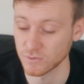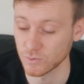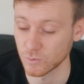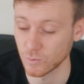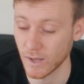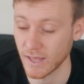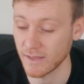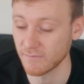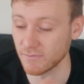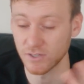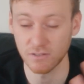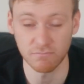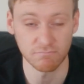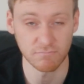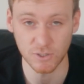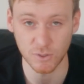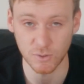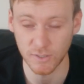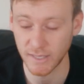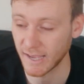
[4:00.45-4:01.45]
or whatever
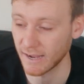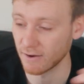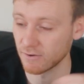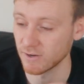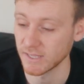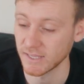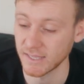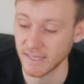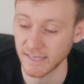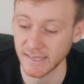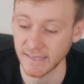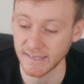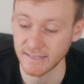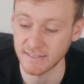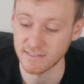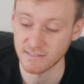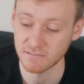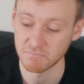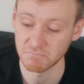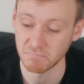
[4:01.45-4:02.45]
you carry,
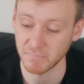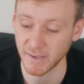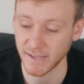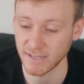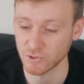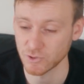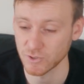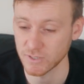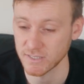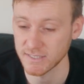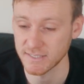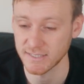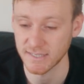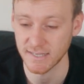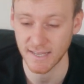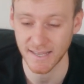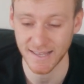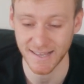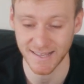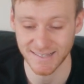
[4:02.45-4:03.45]
keys, batteries,
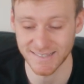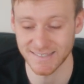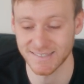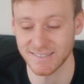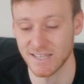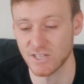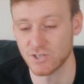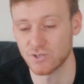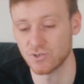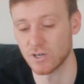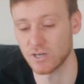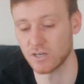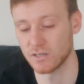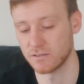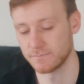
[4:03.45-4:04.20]
etc.